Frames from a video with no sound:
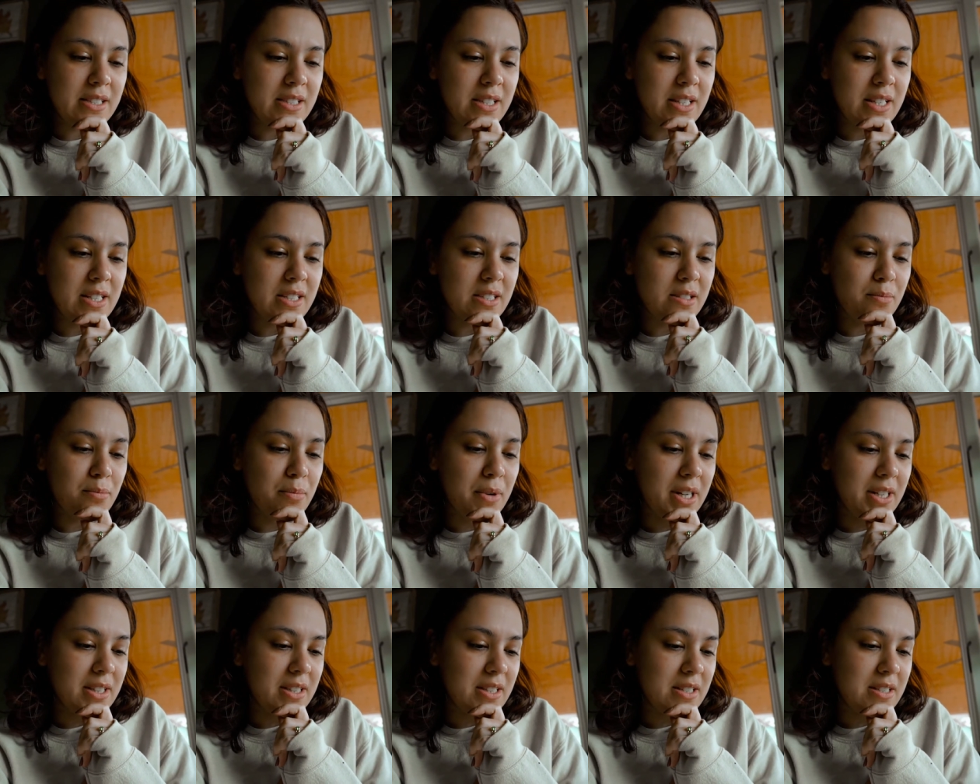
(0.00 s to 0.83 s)
this,
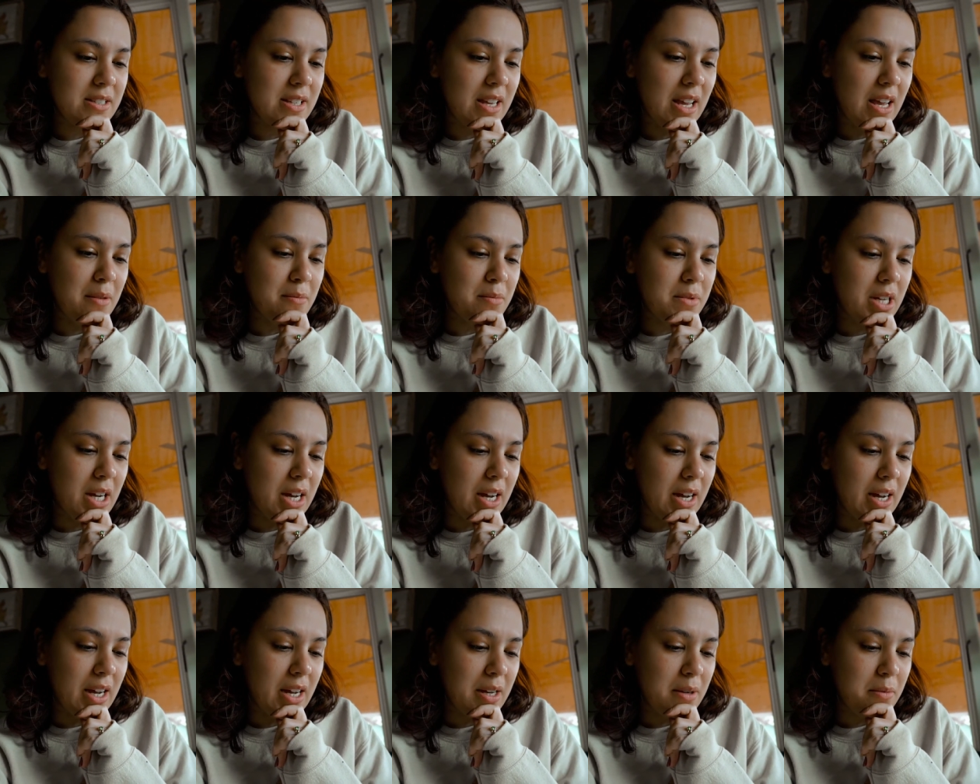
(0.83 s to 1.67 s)
but at the same
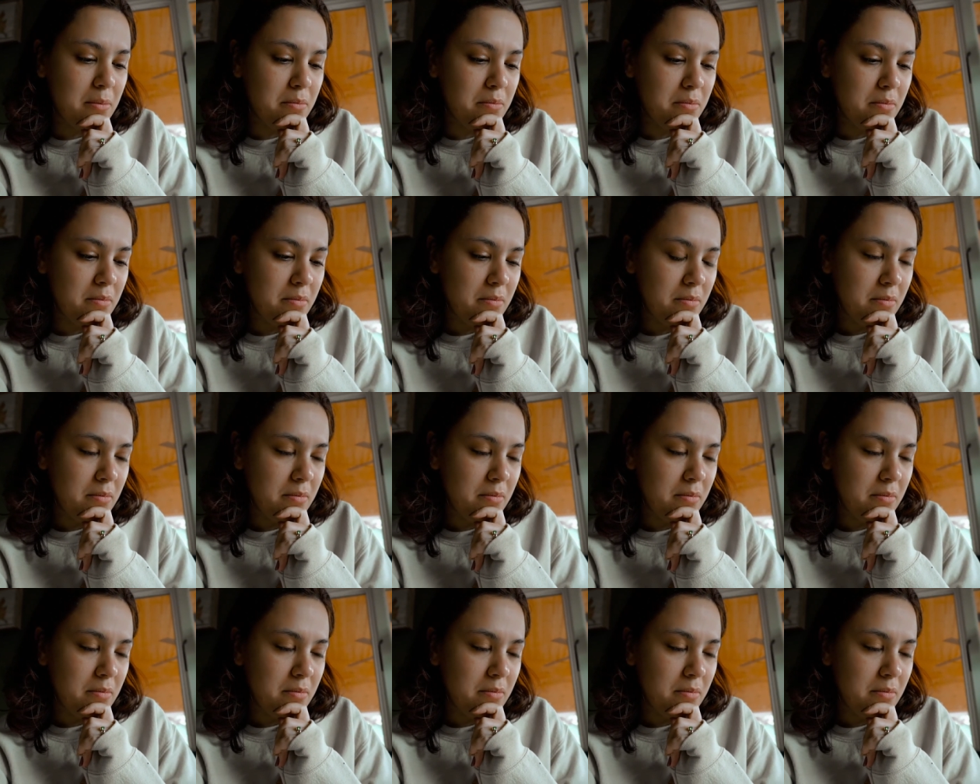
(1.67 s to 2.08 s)
time,